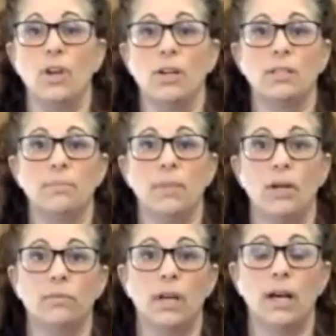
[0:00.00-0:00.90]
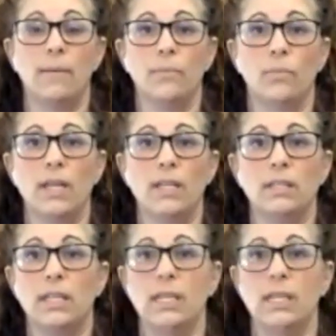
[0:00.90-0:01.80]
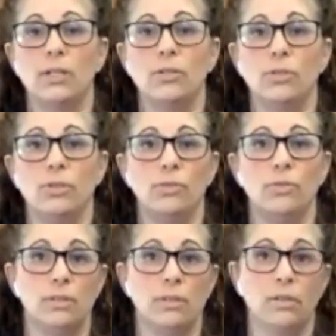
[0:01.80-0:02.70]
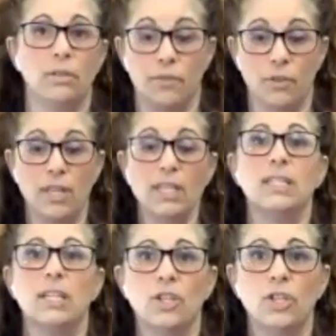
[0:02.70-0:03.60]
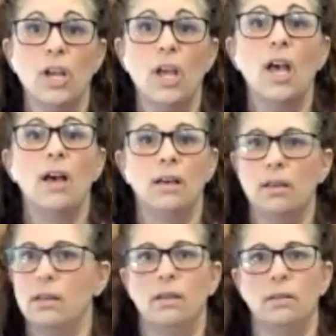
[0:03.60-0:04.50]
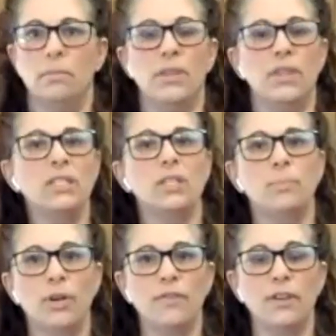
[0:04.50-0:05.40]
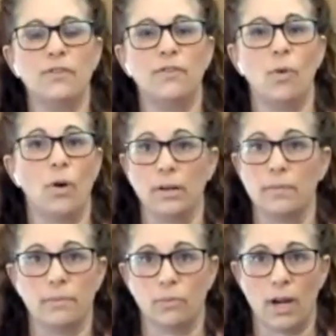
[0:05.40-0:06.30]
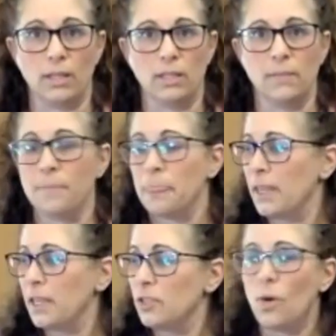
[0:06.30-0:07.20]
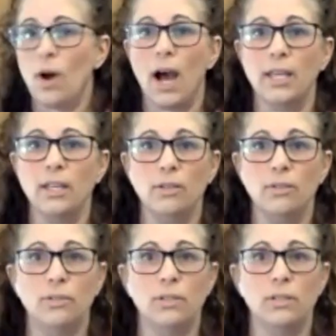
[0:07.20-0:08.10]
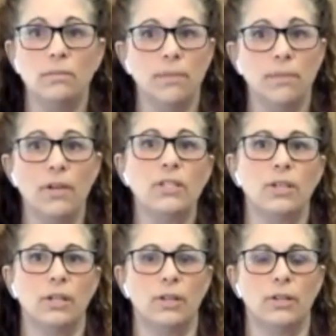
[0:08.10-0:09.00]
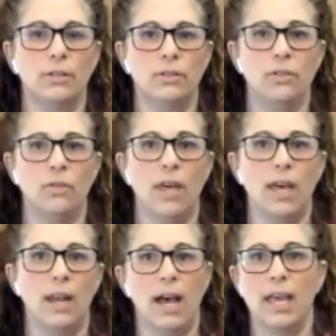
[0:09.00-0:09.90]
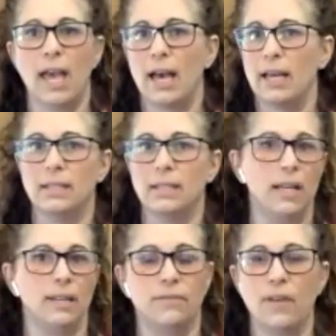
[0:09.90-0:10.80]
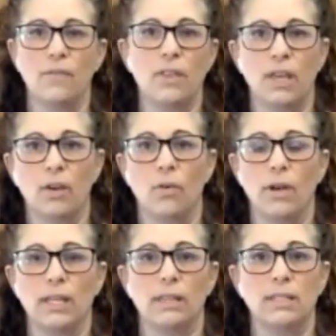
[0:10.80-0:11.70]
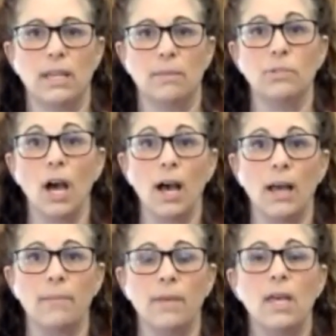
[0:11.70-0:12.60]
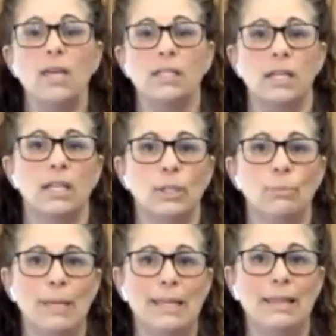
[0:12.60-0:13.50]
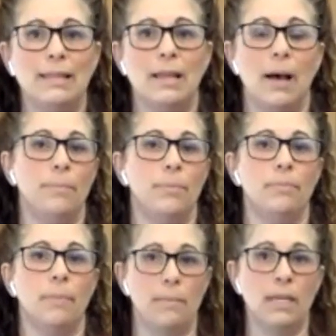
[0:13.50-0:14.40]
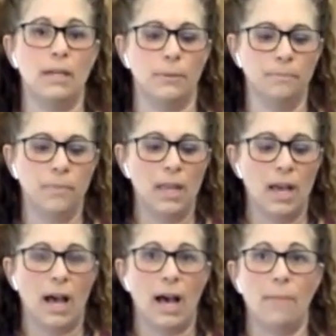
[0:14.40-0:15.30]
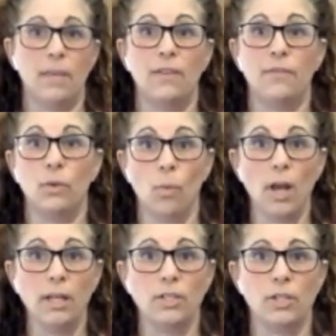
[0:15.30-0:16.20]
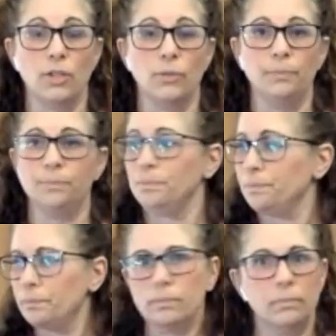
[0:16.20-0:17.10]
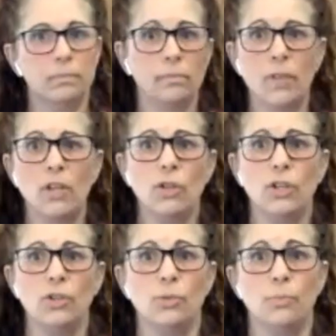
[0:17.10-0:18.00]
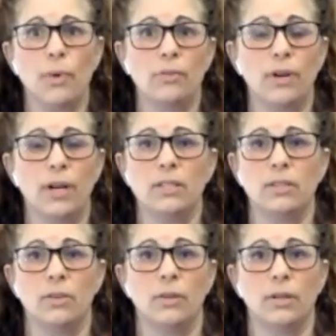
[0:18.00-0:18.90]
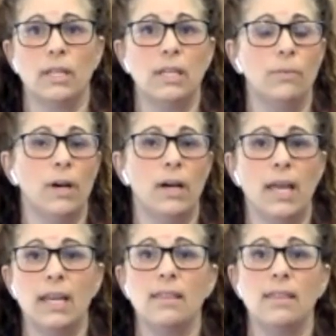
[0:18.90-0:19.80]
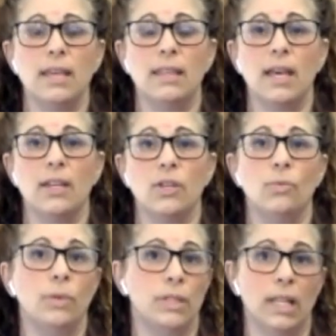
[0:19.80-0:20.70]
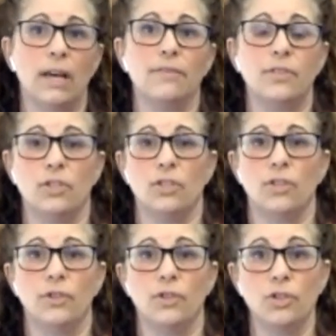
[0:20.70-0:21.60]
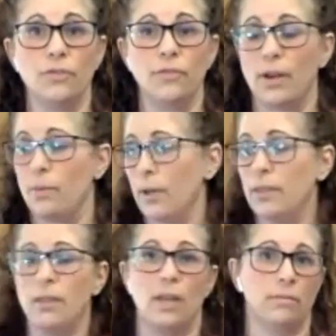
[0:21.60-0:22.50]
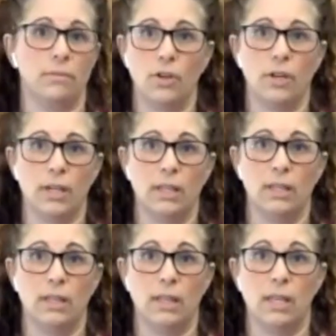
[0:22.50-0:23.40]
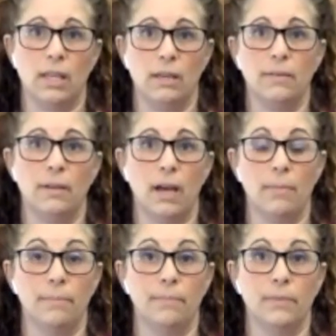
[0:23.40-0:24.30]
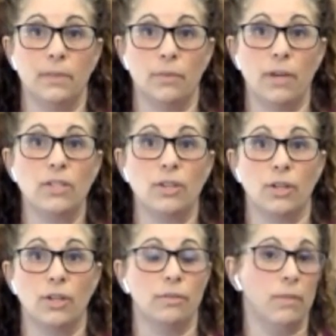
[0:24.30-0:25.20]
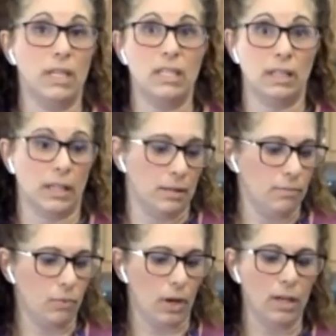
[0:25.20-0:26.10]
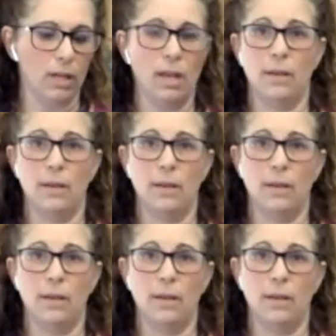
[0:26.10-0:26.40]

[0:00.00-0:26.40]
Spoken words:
We talked about rice, quinoa, couscous for this dish, but this is perfect for rice. So I used my rice cooker so that I had kind of everything going at the same time to kind of speed up my meal. If you wanted to, you could use brown rice or quinoa, anything that you would love to serve your stir fry with, and cook it in the rice cooker easily, okay?